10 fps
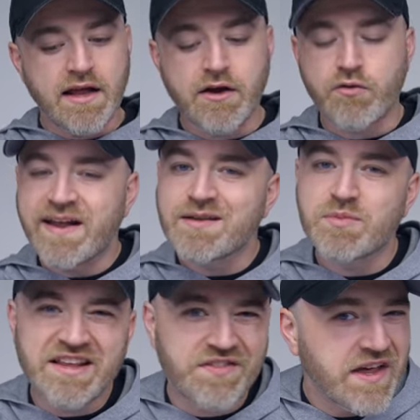
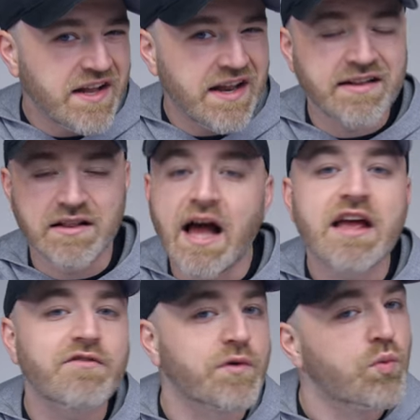incredibly thin and
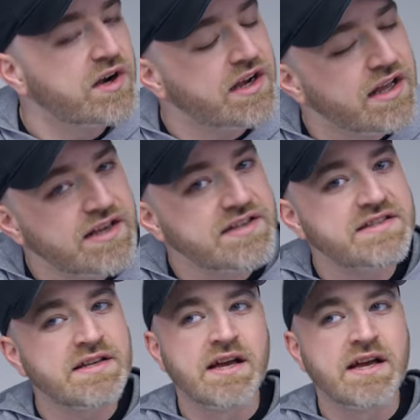light for what it is.